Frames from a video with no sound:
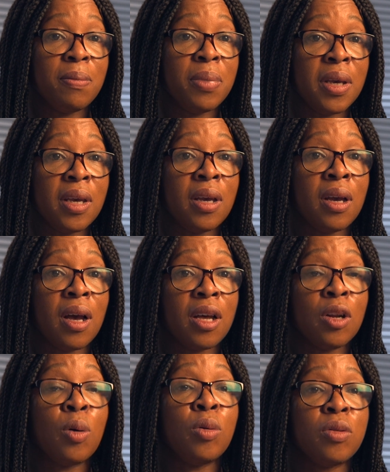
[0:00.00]
being
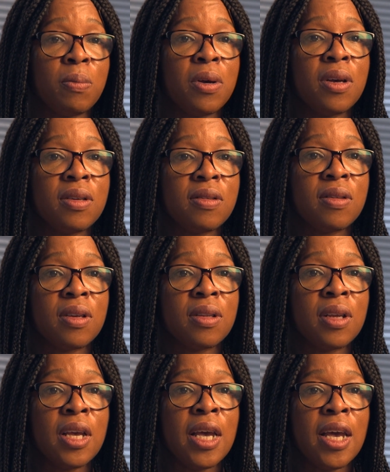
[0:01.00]
an older person,
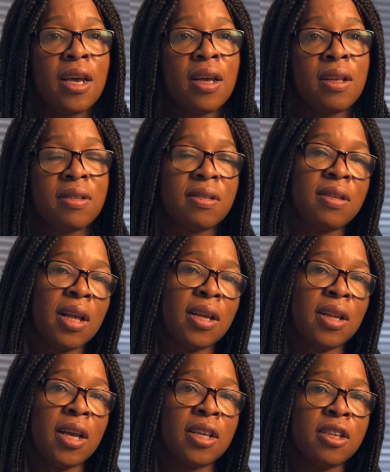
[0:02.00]
it's
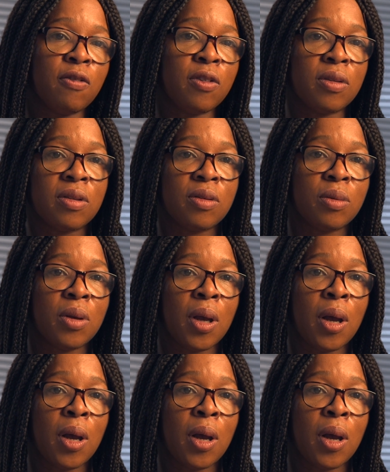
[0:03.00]
slightly a different